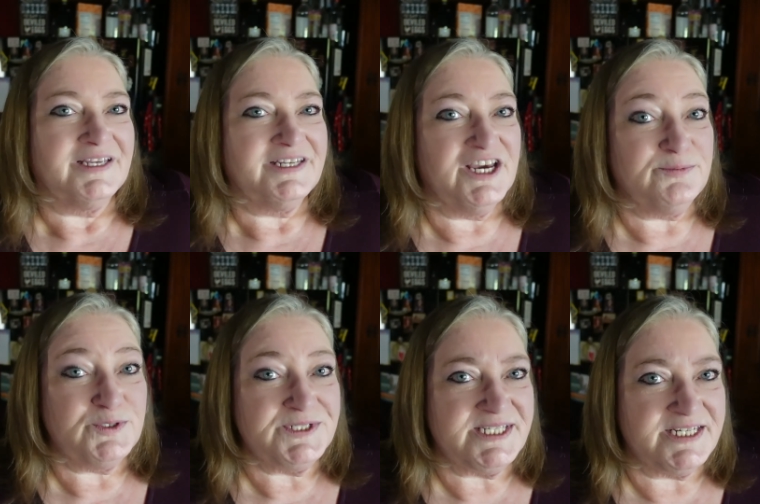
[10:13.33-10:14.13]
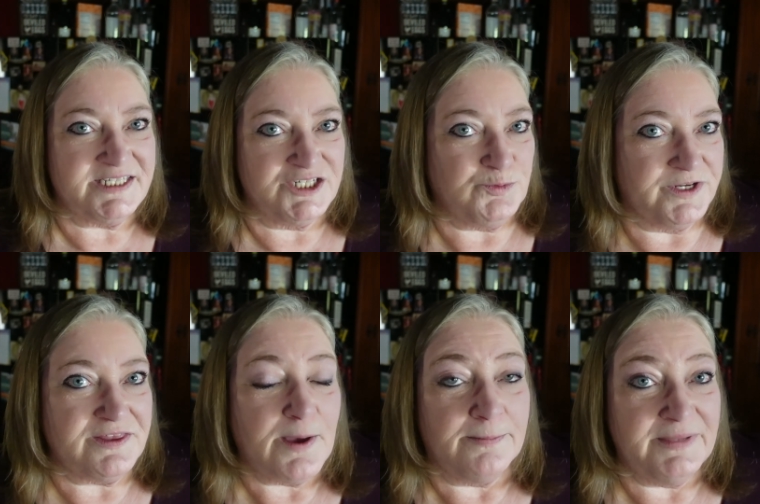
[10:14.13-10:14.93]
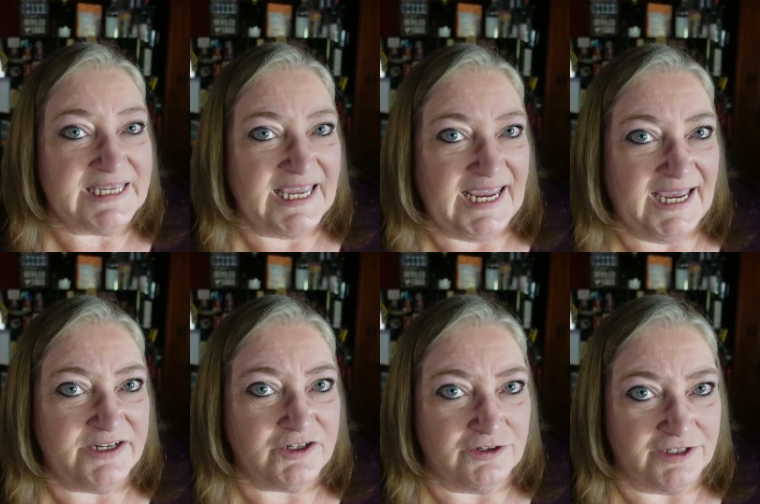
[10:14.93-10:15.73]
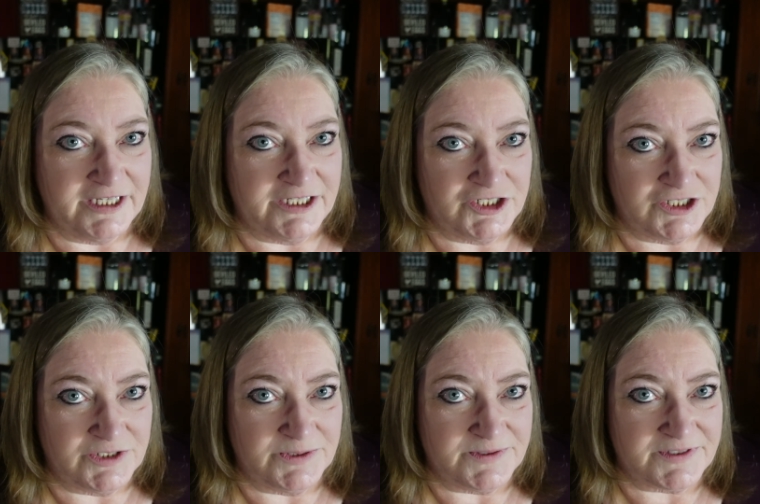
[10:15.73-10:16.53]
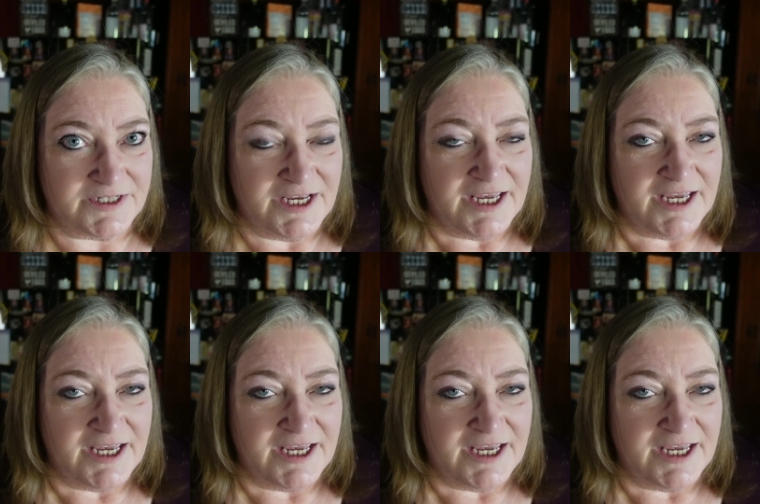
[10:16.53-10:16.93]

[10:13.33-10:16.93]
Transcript: Number six is with mechanical issues.